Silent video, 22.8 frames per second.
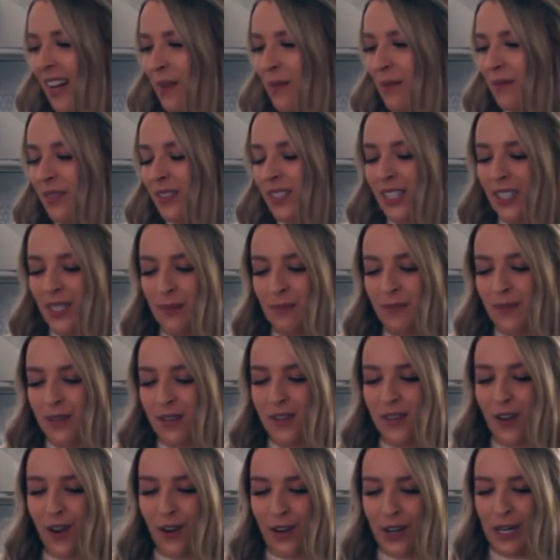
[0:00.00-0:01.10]
I keep
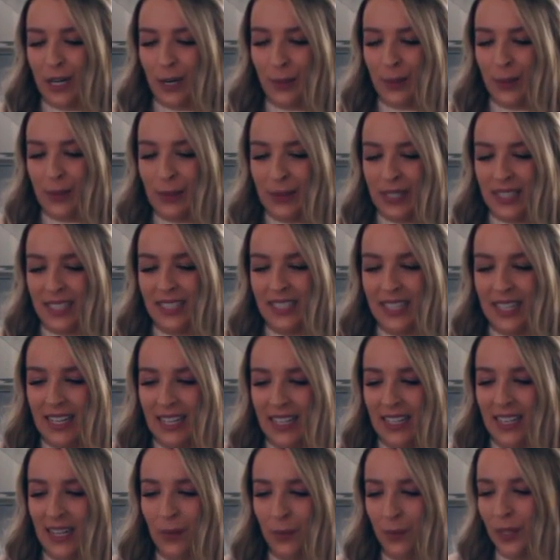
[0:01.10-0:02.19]
talking about it
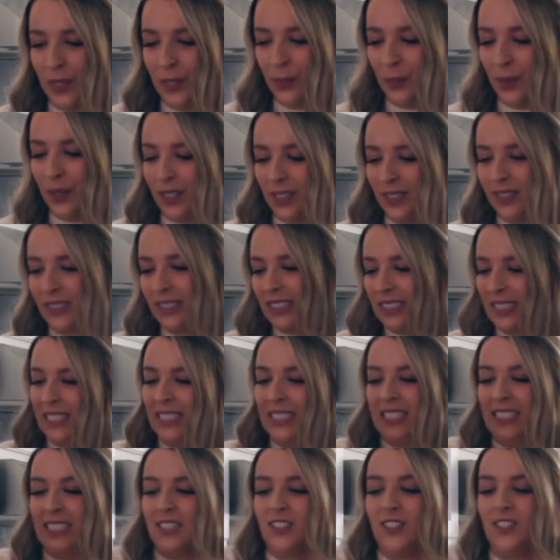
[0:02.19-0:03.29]
and I really want
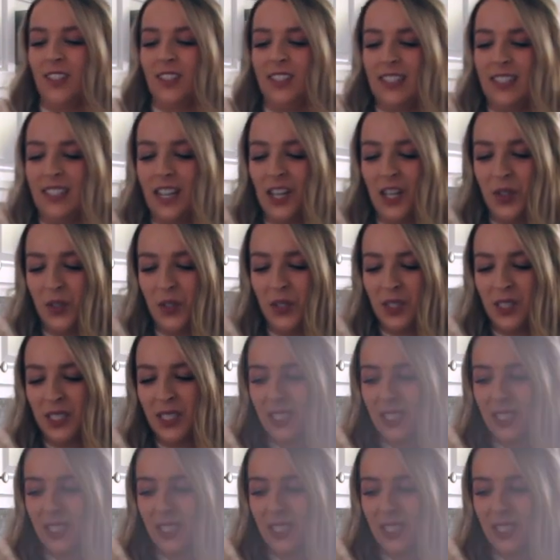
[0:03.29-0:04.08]
a chili now.